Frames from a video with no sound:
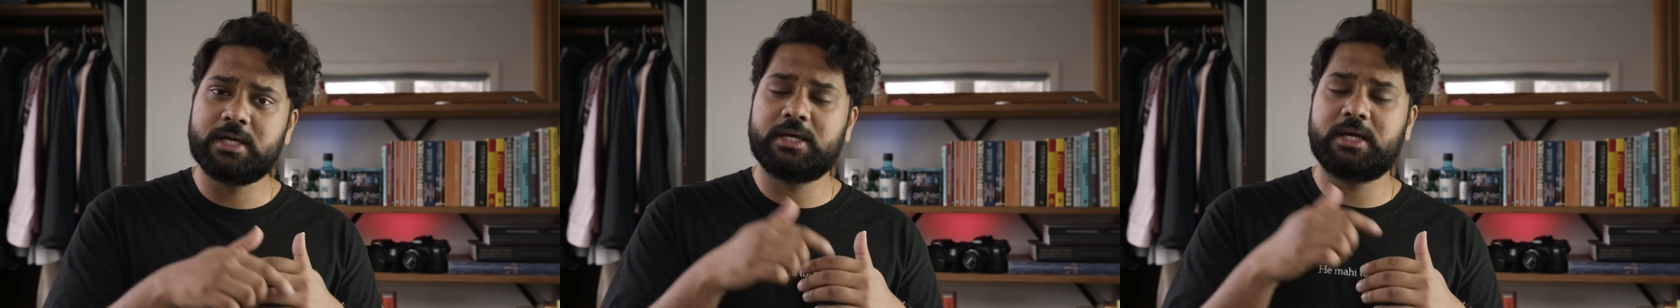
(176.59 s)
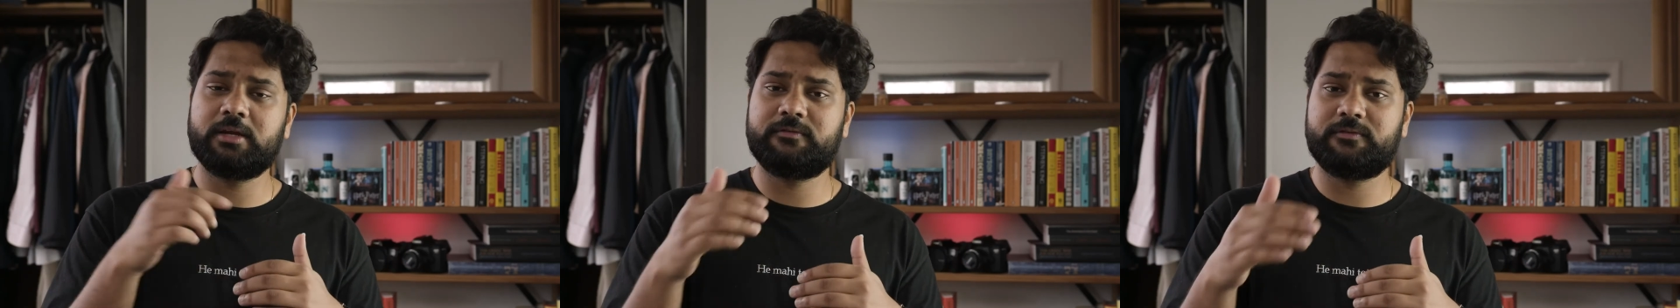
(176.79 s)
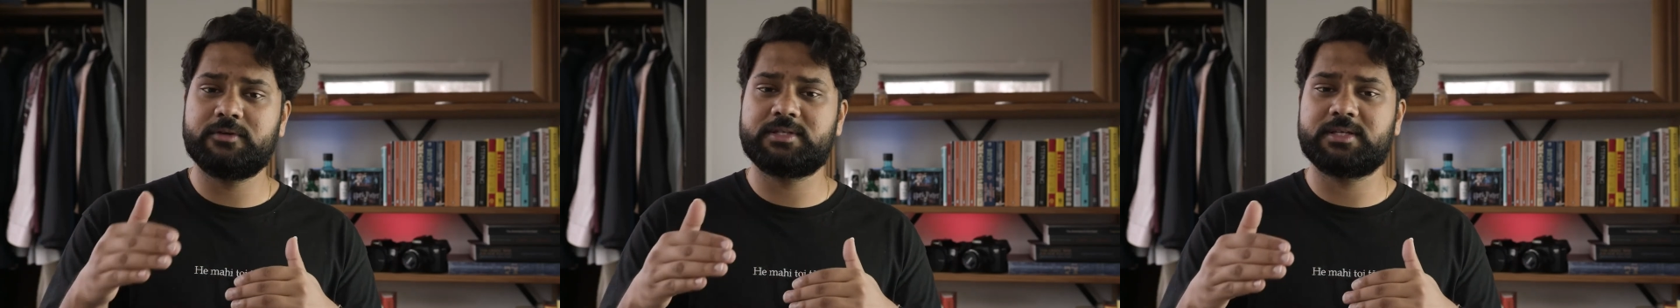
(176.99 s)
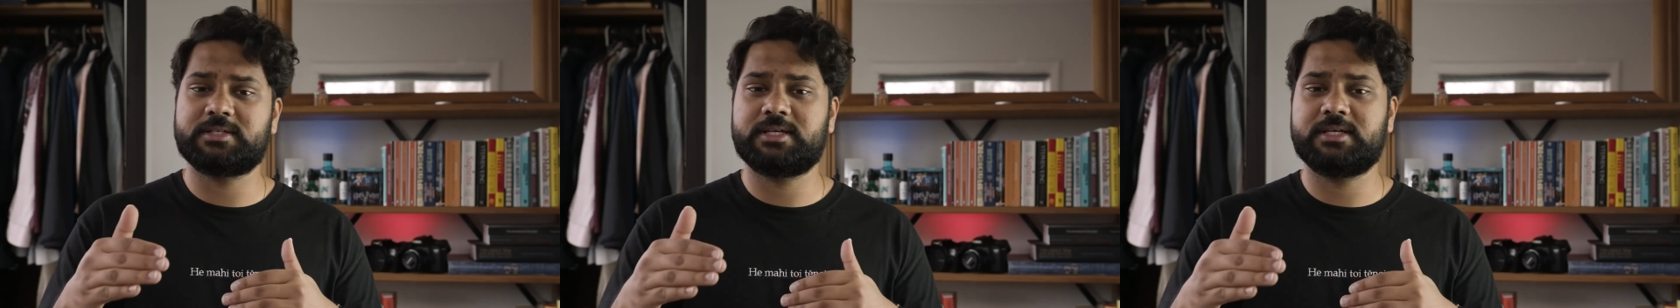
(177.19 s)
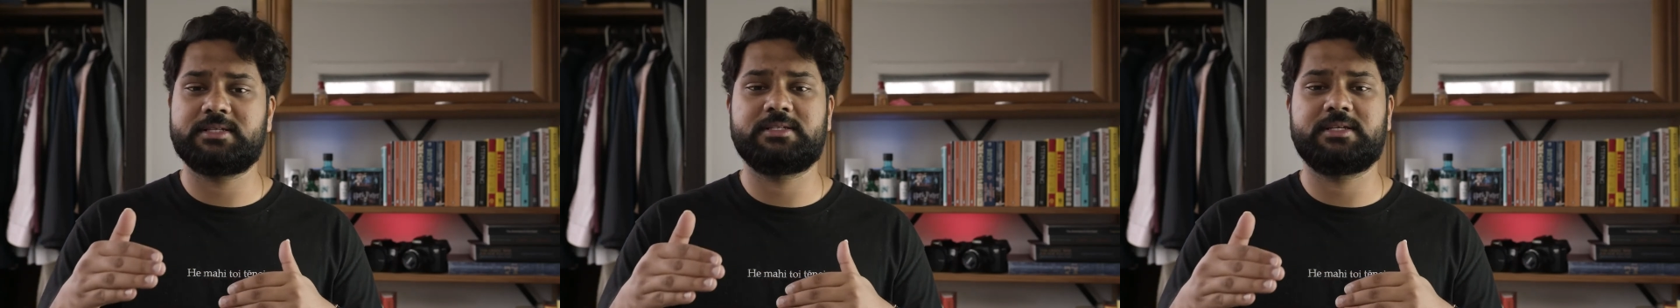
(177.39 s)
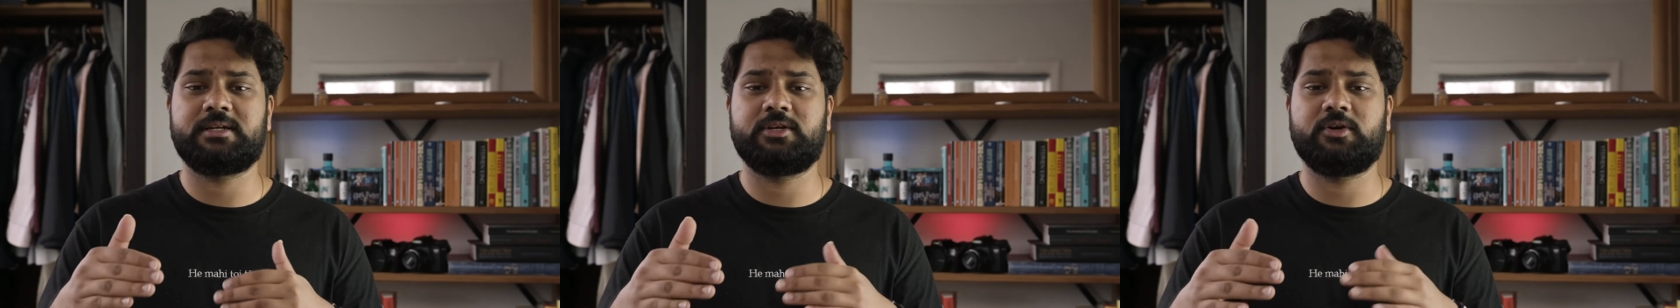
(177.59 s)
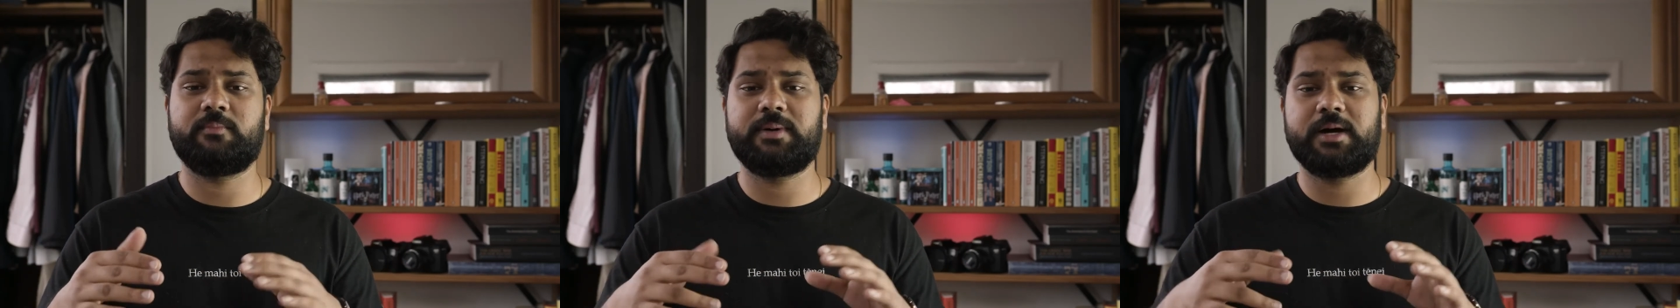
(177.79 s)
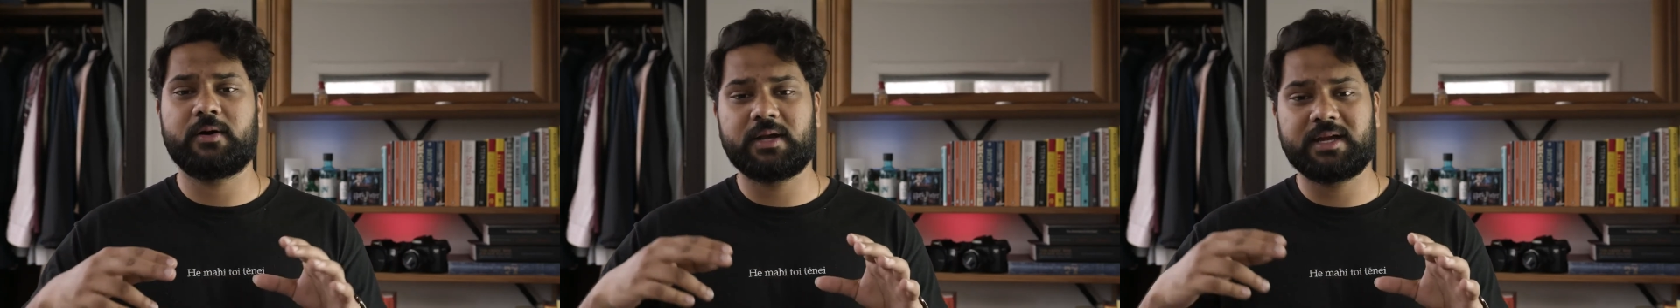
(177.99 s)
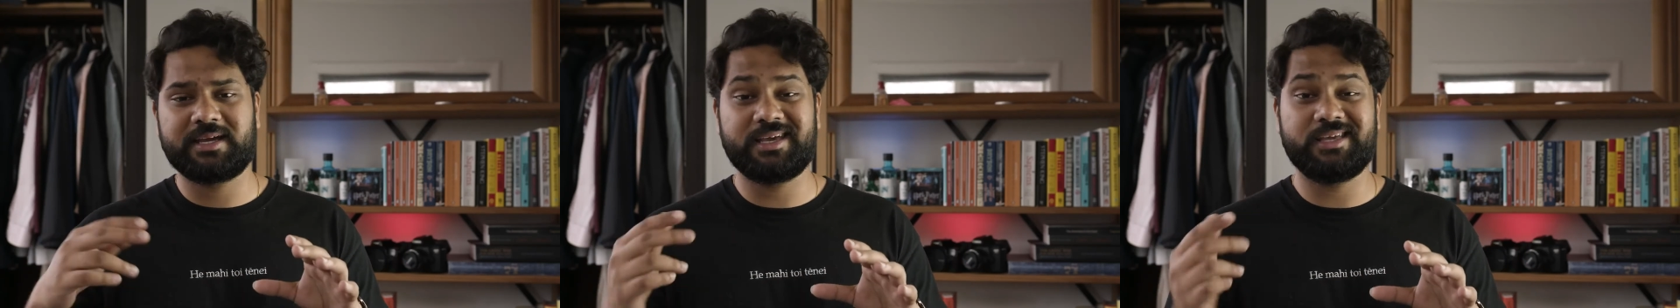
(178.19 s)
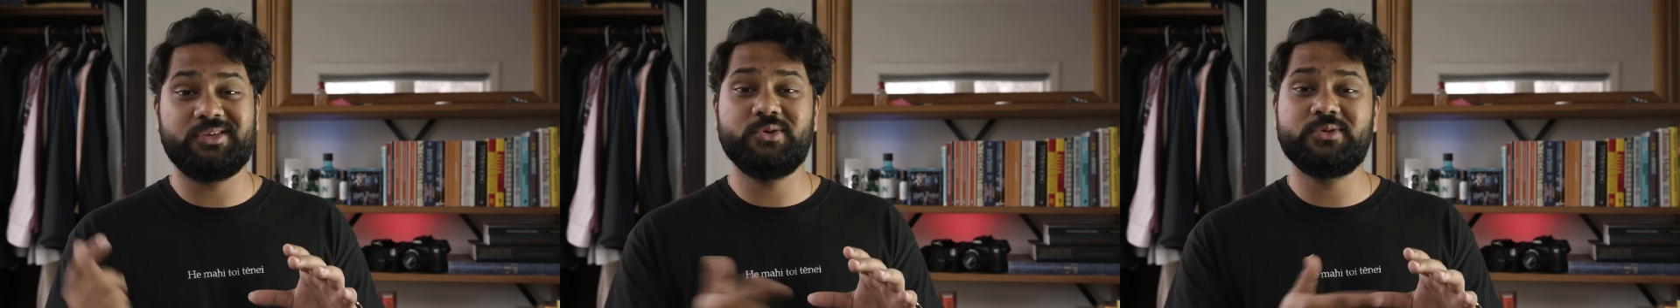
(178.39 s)
get a few successes under your belt and
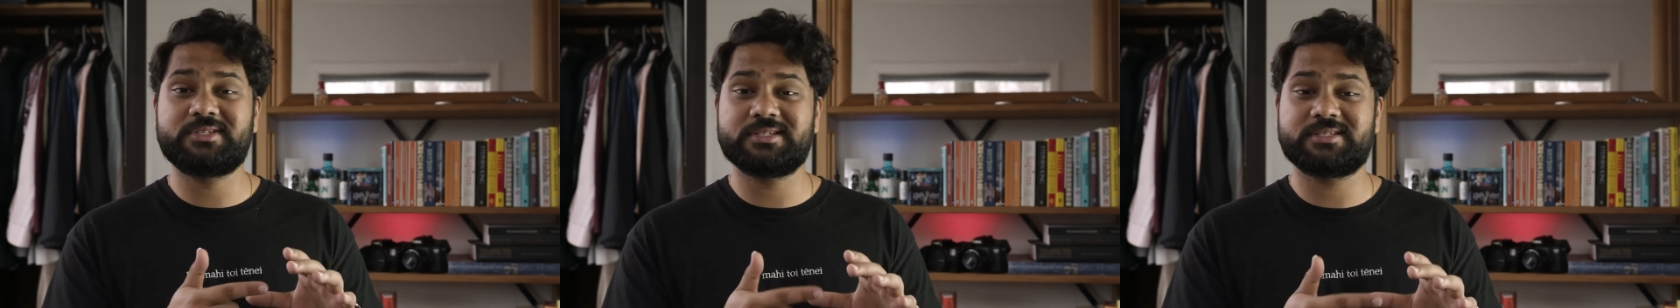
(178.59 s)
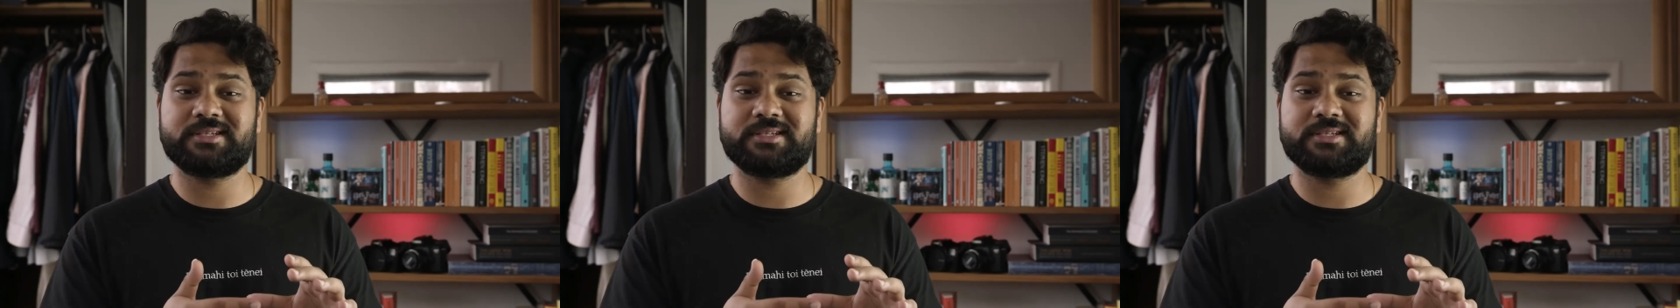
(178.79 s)
get used to